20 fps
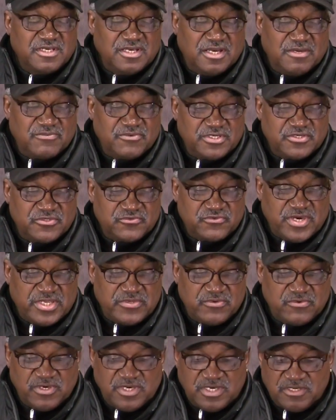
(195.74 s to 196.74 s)
I'm going to try
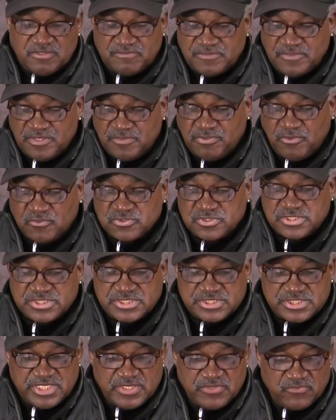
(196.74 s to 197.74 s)
to post
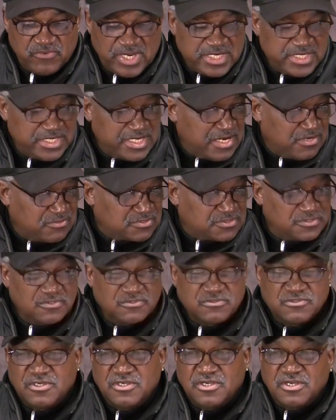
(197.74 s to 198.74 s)
this thing right now,
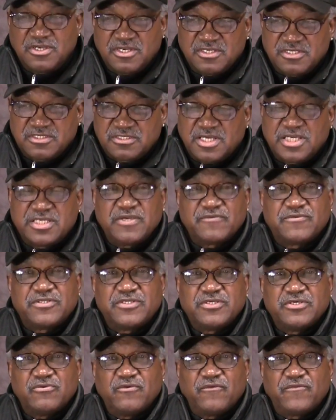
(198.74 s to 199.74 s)
so not have to
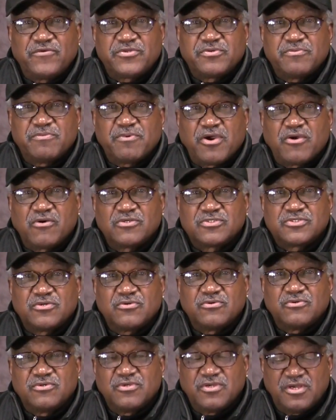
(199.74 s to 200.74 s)
deal with it tomorrow.
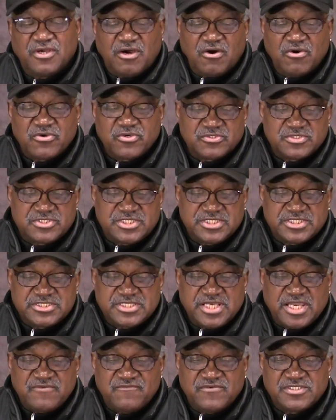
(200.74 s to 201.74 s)
So all you're going to see is
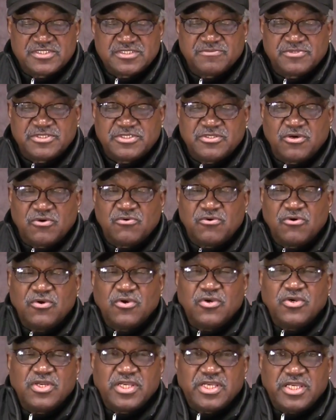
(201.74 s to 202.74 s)
night vision, but no,
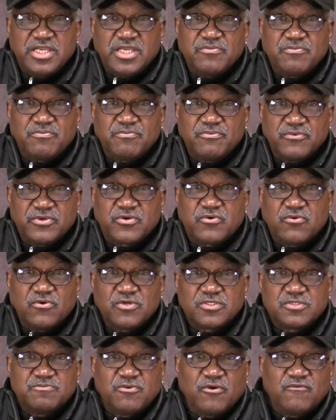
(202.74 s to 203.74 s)
it
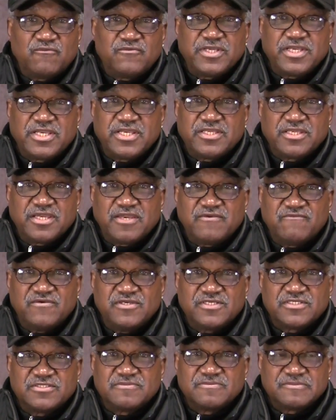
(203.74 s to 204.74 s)
records both day and night
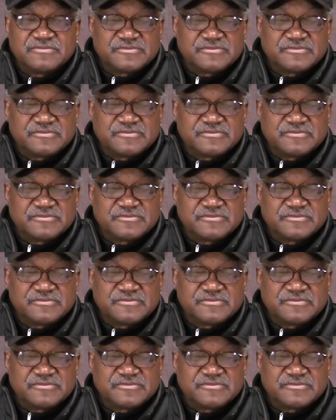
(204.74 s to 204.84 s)
vision.